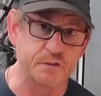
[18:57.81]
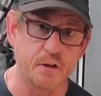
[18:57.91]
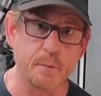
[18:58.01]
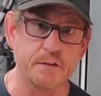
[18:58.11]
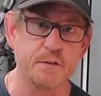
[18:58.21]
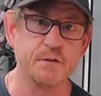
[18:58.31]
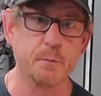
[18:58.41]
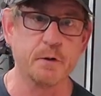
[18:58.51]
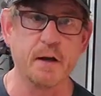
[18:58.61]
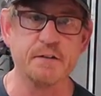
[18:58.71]
so that makes it
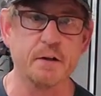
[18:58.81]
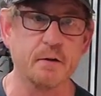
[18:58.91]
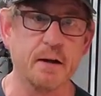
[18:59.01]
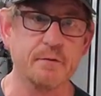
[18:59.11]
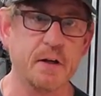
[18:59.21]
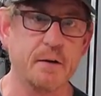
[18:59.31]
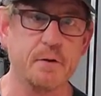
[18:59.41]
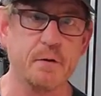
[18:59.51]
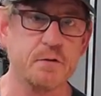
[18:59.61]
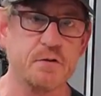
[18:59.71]
super nice. I don't have to have those